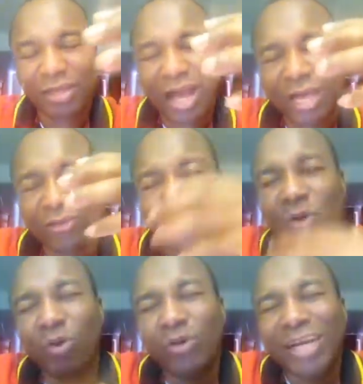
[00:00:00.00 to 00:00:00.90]
And
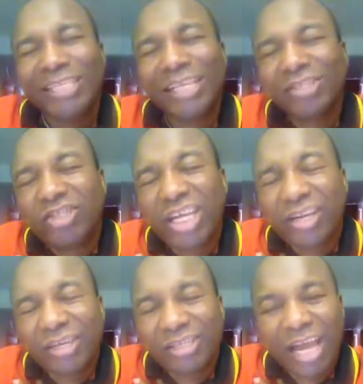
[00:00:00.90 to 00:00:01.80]
it's in
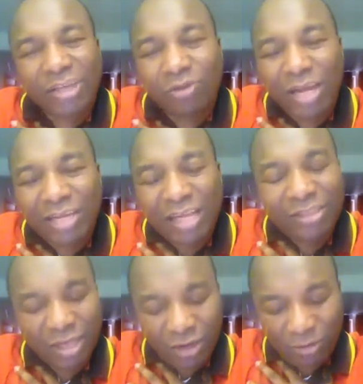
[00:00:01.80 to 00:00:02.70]
secret, and you are in that
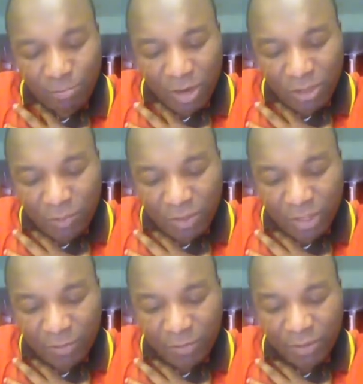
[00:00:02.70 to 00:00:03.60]
secret place with
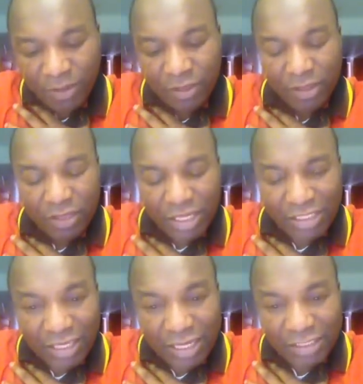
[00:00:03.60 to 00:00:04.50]
him. He
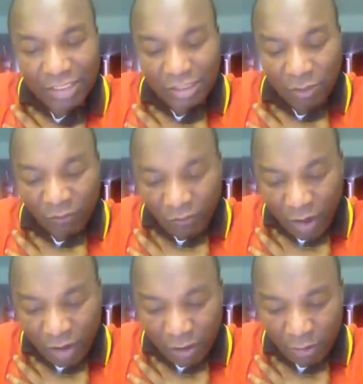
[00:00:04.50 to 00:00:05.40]
says, your
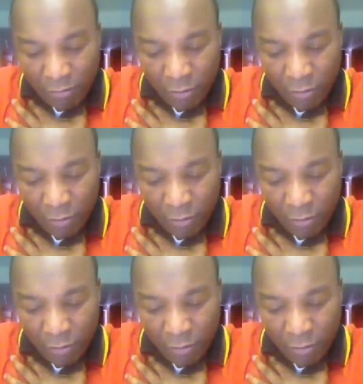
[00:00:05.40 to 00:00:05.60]
Father